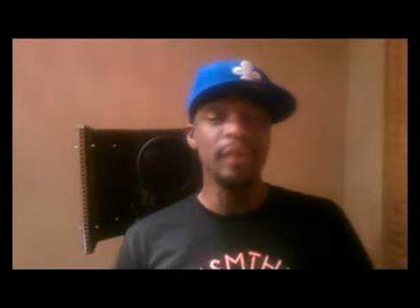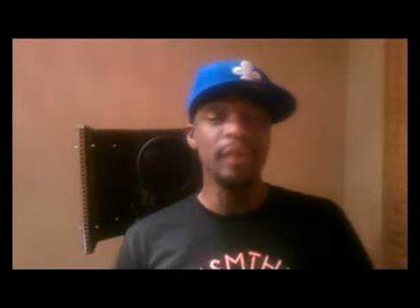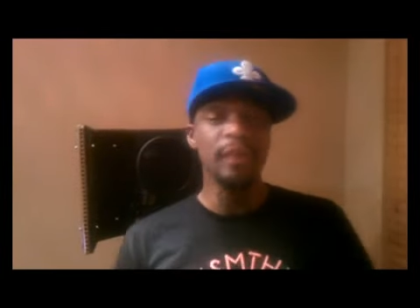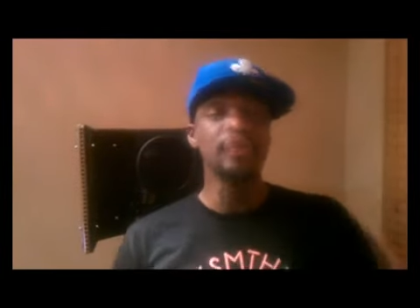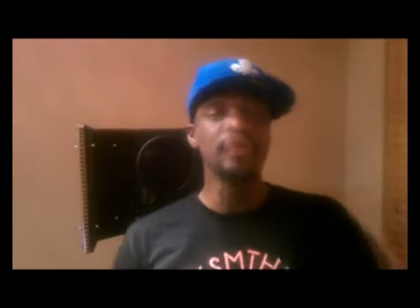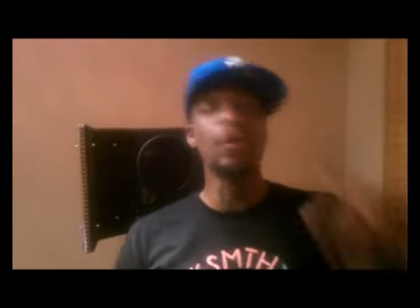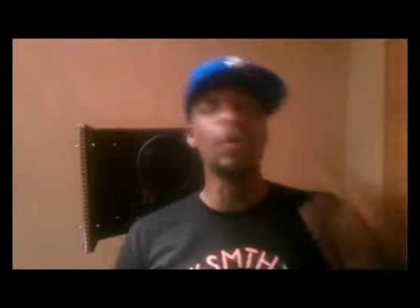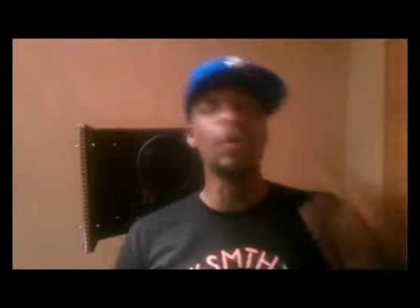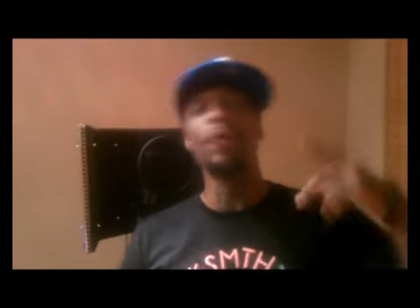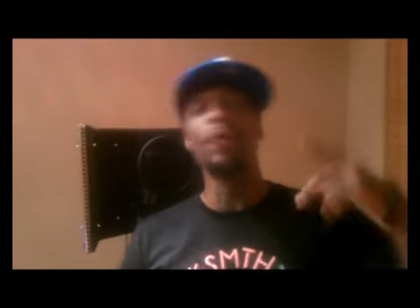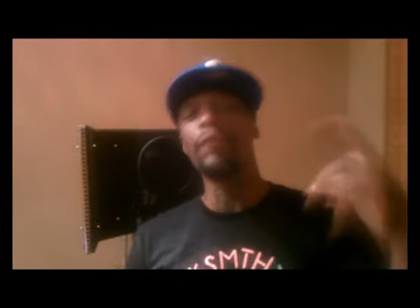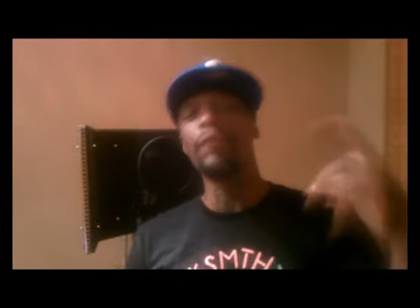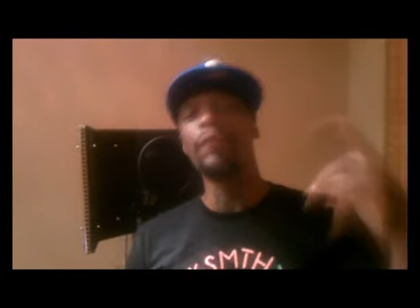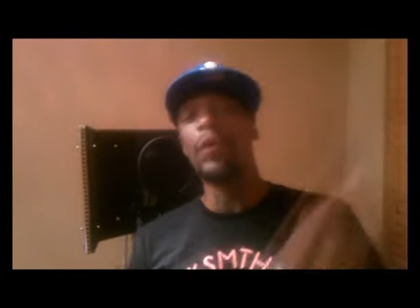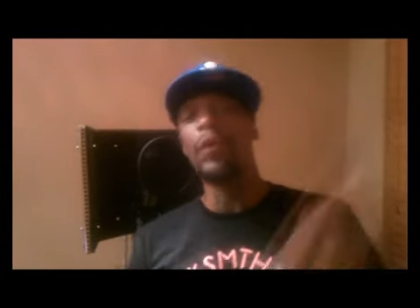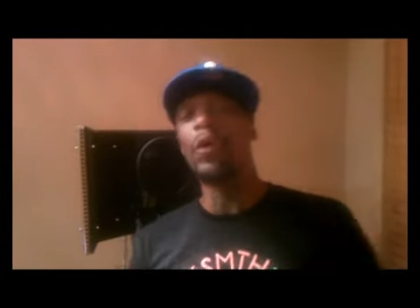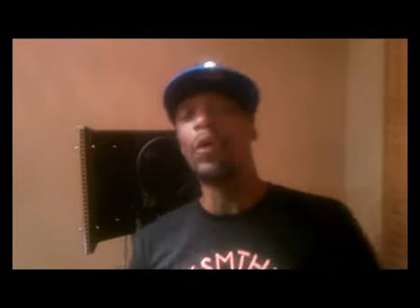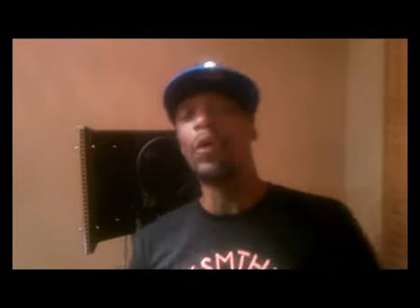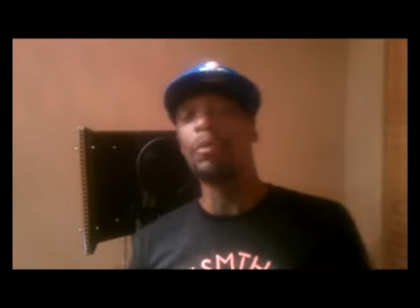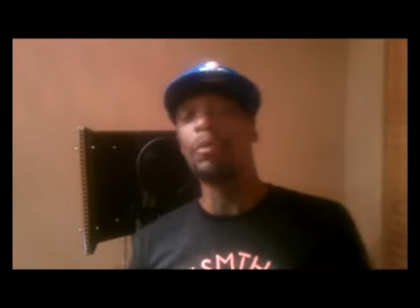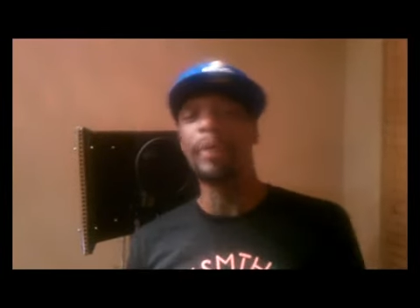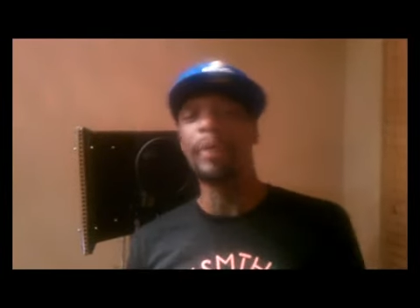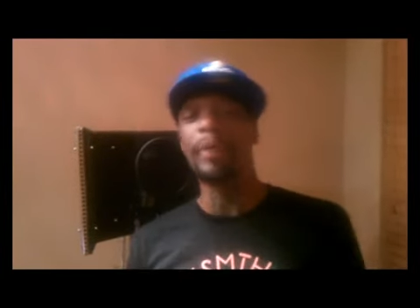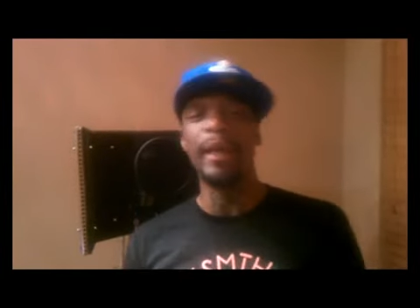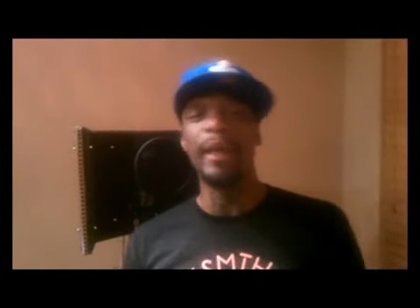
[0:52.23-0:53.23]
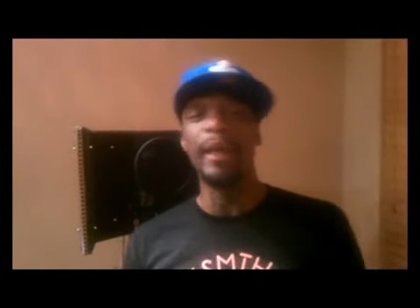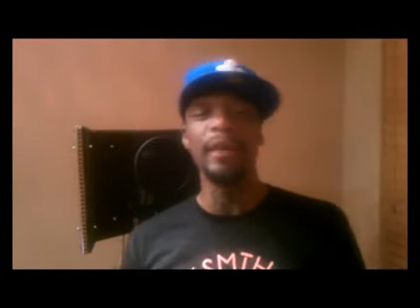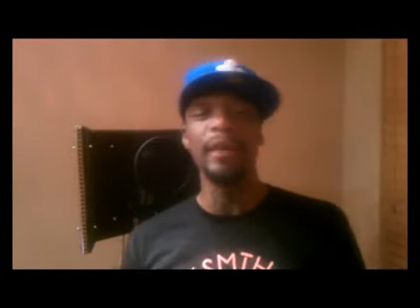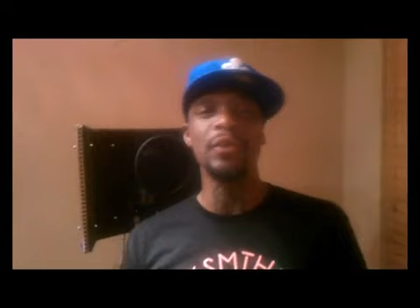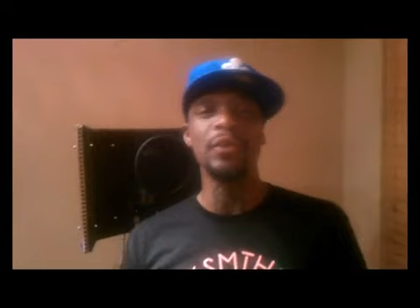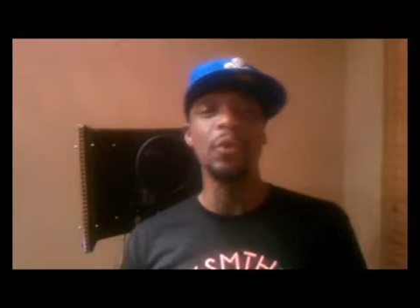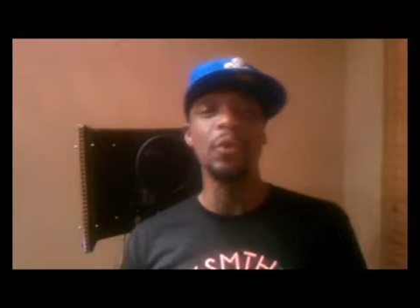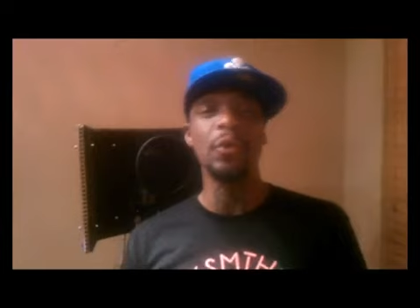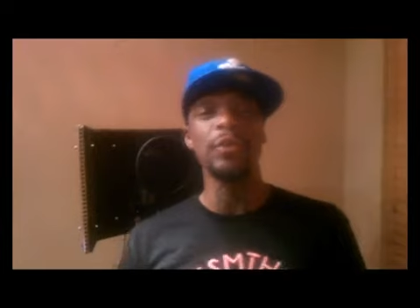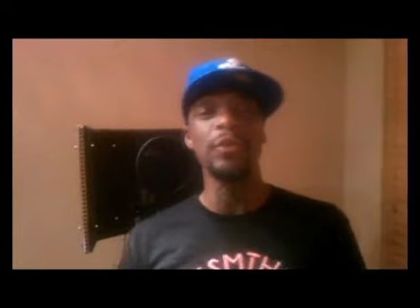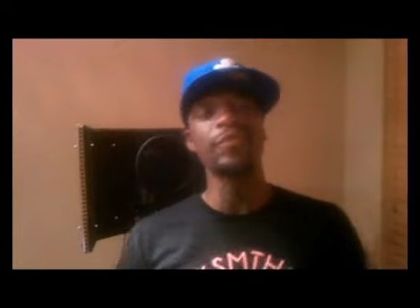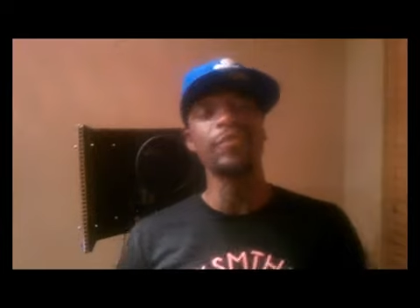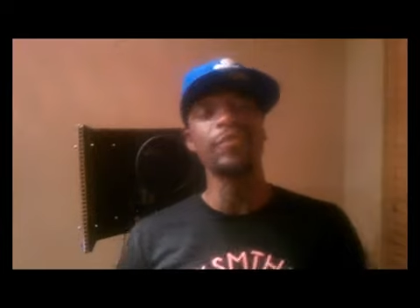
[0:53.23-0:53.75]
Let's go forward, man,
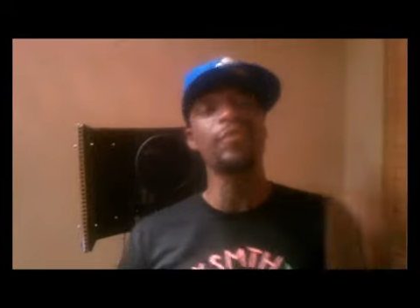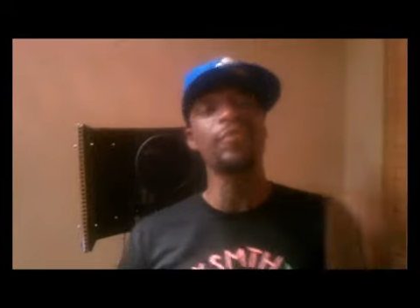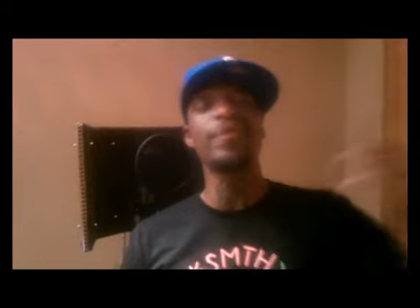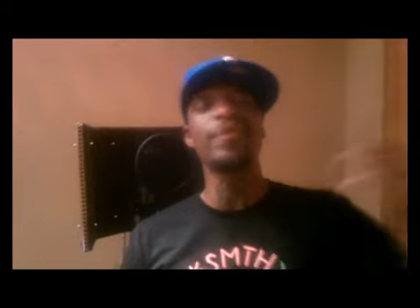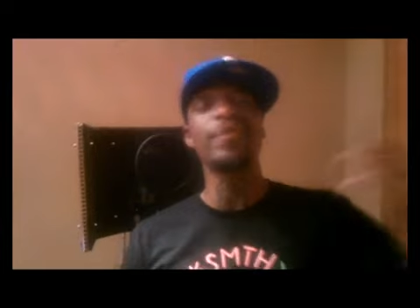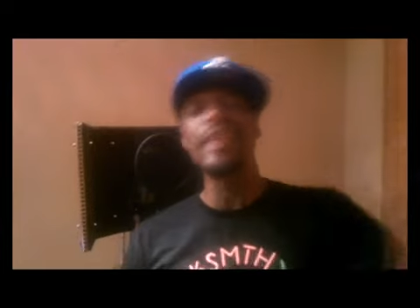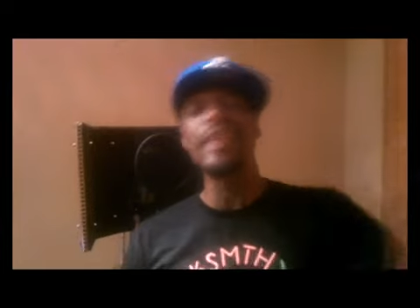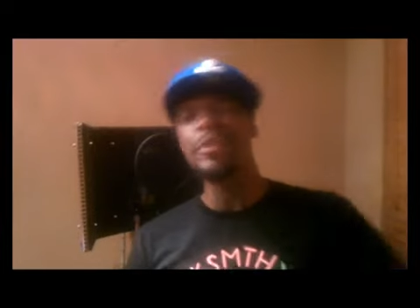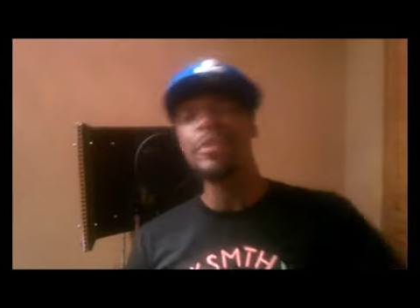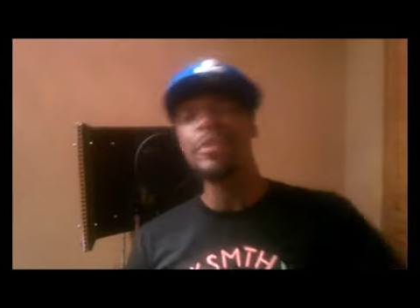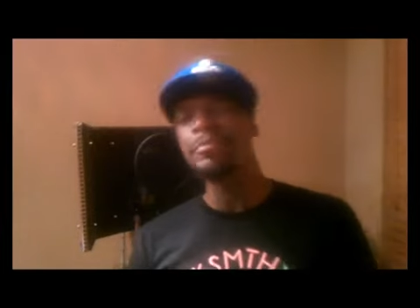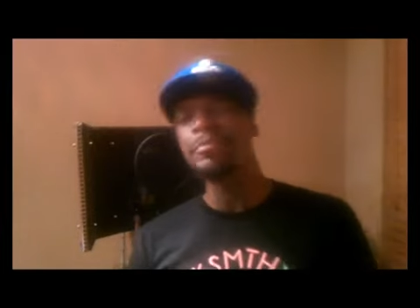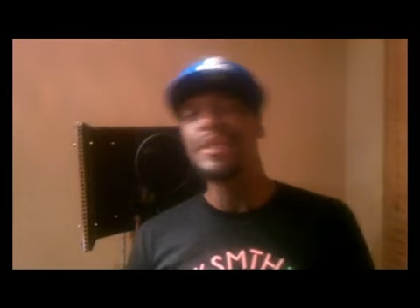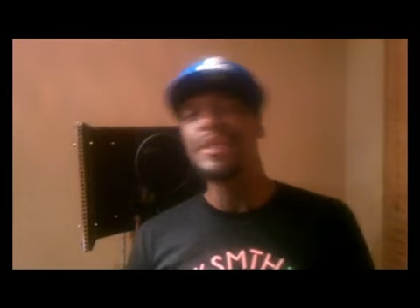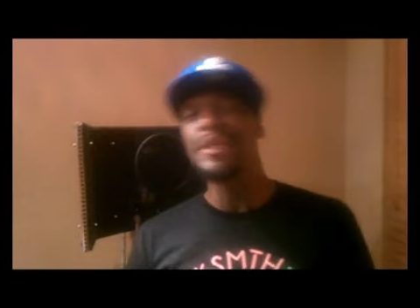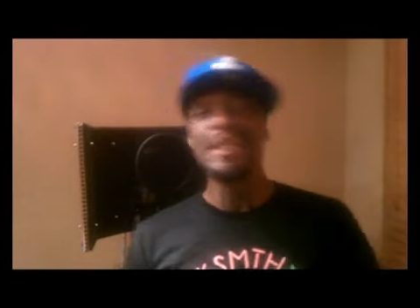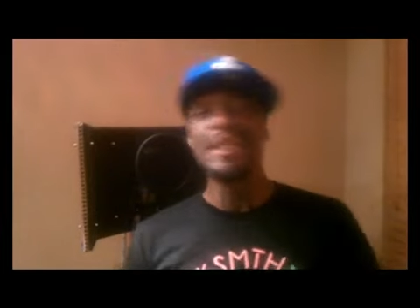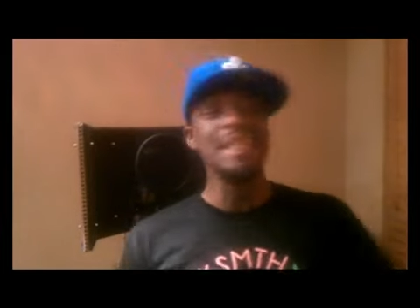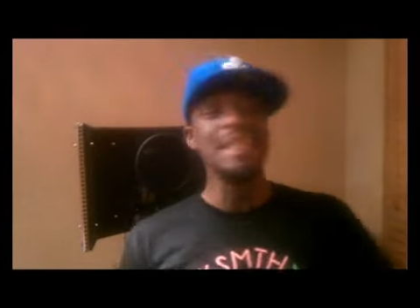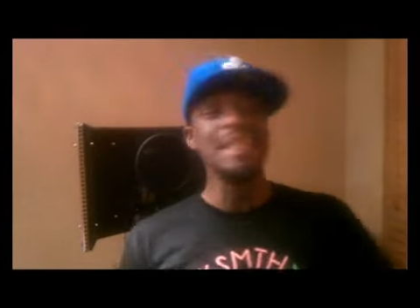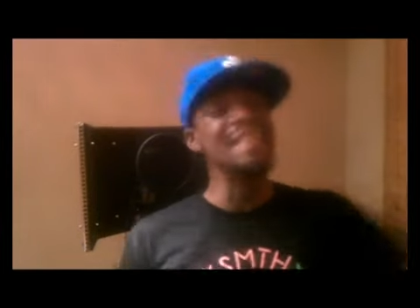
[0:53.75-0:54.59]
towards freedom